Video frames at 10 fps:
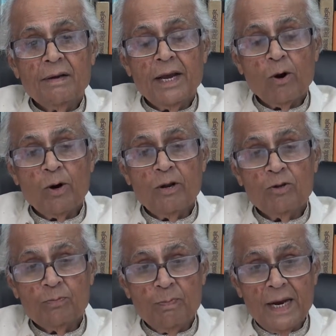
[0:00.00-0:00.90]
according
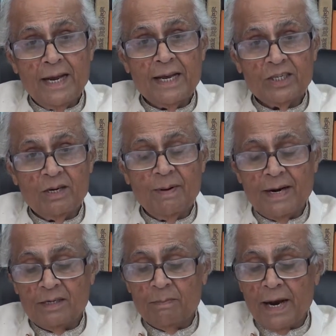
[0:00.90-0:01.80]
to many
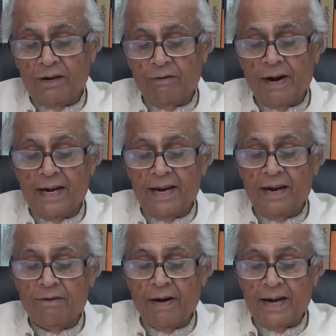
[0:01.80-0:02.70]
estimates, by
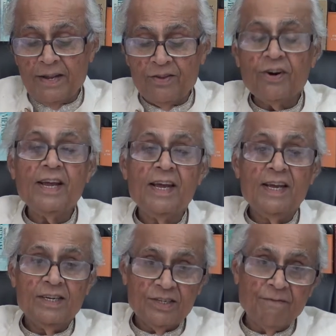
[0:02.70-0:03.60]
2023,
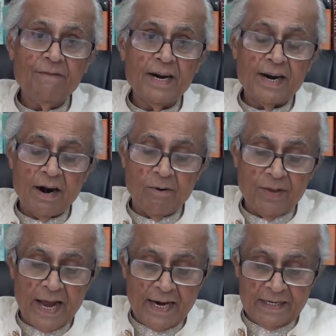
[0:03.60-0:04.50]
somewhere around
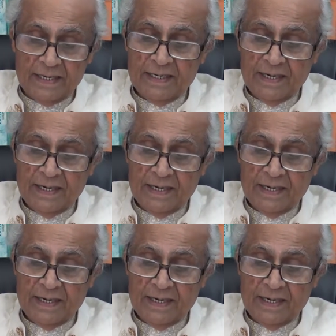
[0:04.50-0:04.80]
that.